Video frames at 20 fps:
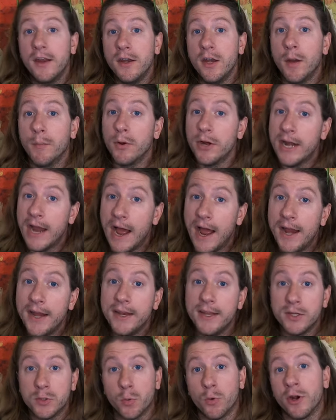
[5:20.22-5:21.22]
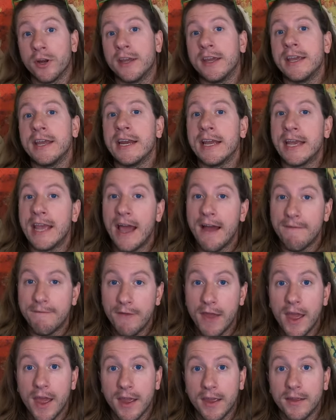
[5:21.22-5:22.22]
Number nine is working in a
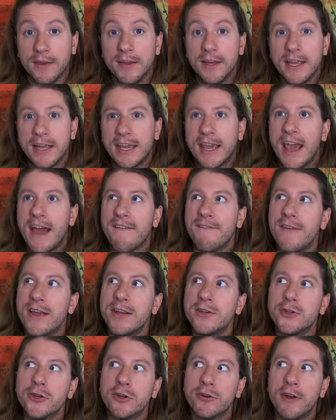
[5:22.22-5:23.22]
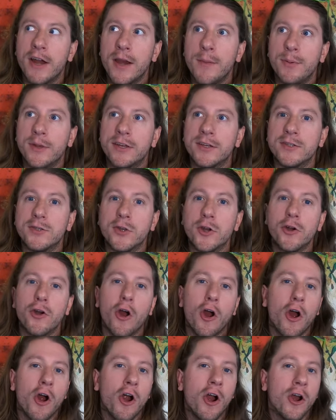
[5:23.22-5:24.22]
cafe. Cafes are great because
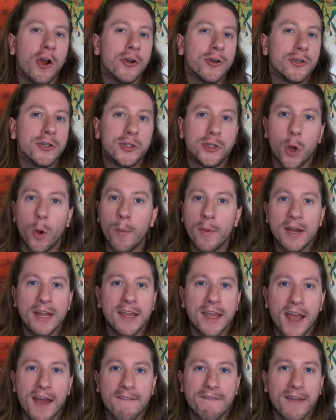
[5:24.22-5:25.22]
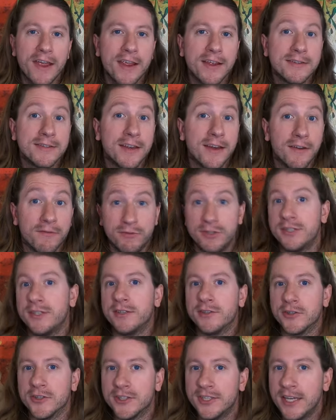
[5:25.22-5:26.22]
there are so many cafes in every
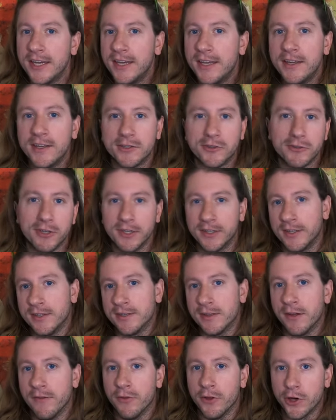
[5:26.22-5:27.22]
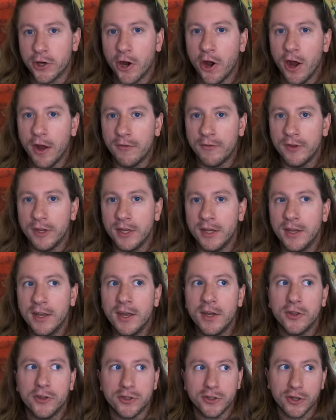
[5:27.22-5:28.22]
single city. Australians love their coffee.
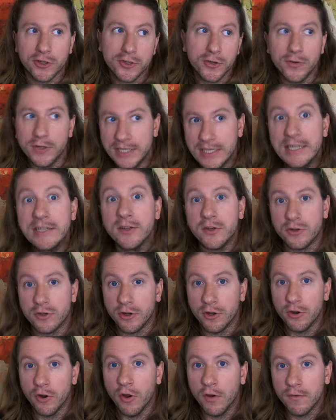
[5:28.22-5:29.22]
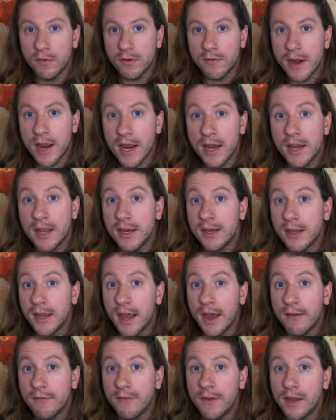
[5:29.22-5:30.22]
There's also a decent turnover rate in
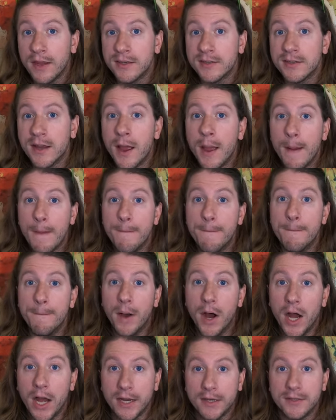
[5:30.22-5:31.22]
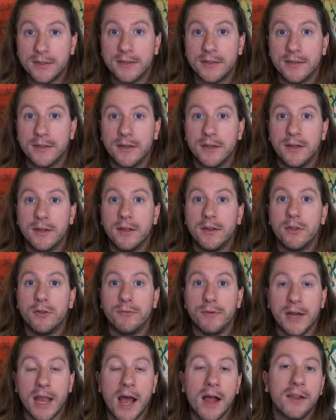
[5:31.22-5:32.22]
cafes. But the
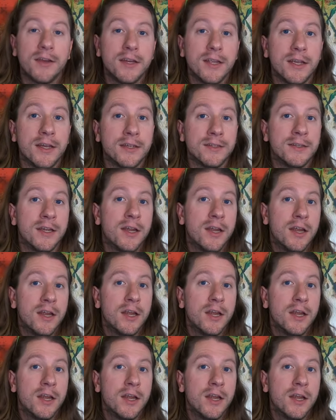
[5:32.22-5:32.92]
reality is,